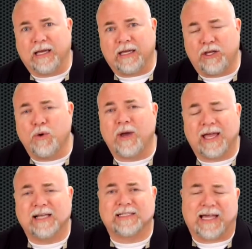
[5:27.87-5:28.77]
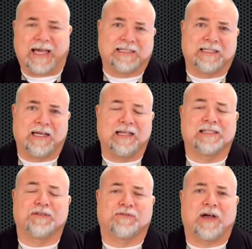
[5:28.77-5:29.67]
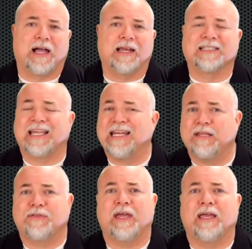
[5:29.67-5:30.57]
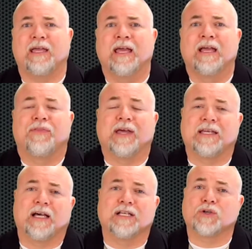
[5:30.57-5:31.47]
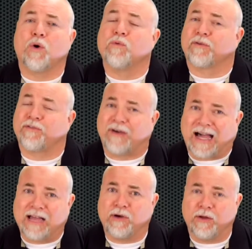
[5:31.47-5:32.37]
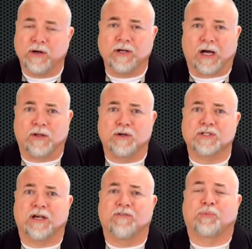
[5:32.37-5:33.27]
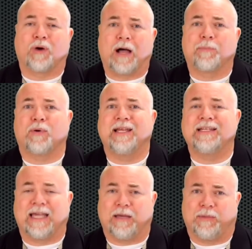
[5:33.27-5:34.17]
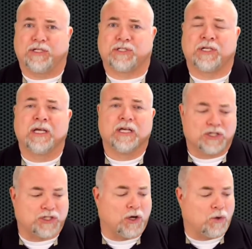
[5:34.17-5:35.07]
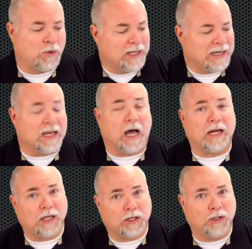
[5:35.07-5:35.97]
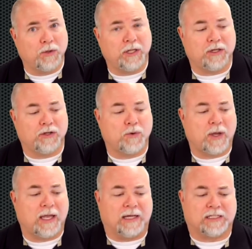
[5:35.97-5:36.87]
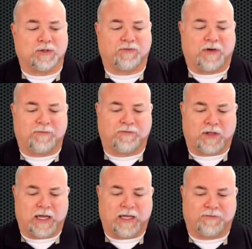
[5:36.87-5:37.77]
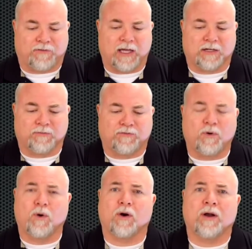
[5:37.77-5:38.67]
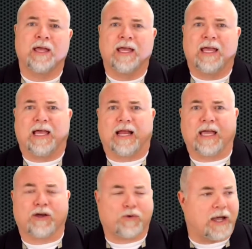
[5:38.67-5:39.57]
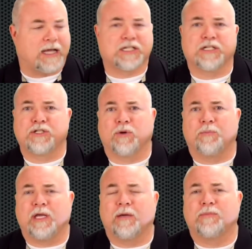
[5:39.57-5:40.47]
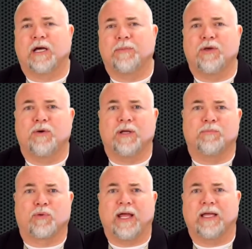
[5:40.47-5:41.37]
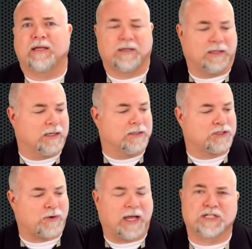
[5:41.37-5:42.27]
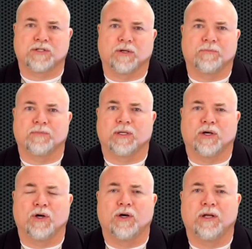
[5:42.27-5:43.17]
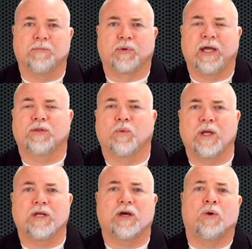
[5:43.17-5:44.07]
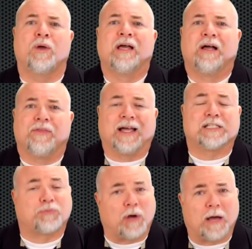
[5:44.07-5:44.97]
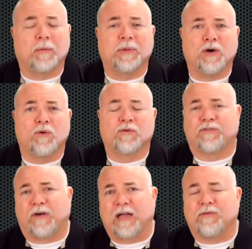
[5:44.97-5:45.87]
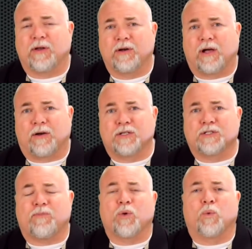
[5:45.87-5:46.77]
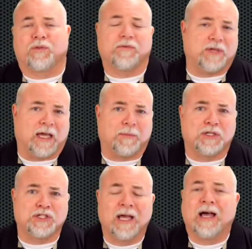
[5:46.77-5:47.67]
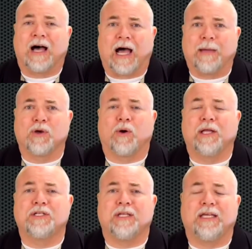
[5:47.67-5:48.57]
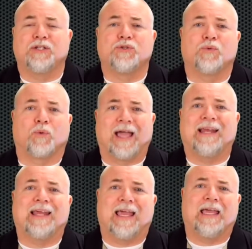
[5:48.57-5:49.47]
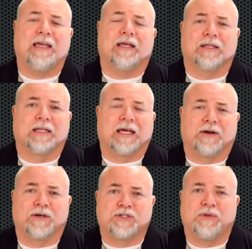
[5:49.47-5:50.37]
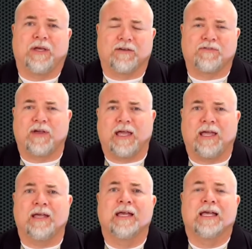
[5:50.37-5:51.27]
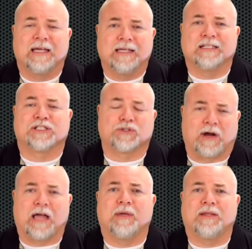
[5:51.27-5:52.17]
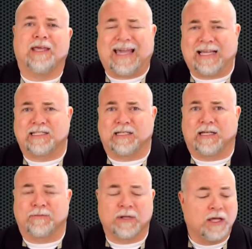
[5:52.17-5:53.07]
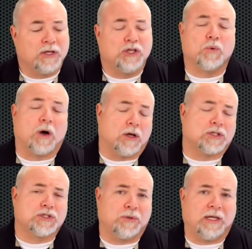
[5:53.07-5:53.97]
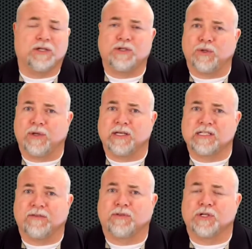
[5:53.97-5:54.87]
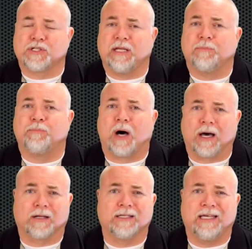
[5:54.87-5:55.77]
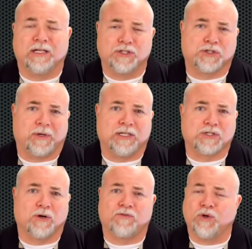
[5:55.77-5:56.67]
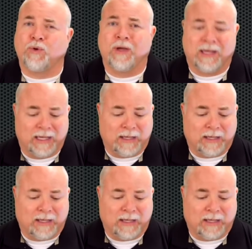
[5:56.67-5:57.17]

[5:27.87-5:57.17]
a UAS accident is defined as anything that does over $500 of property damage. So, not including your UAS. So, if I'm flying a Phantom 4 and I crash into a BMW and break and scratch the hood and break the window, that's probably over $500 worth of damage. I'm going to need to write a letter to the FAA describing the accident. You also need to do this if there's any bodily injury. So if you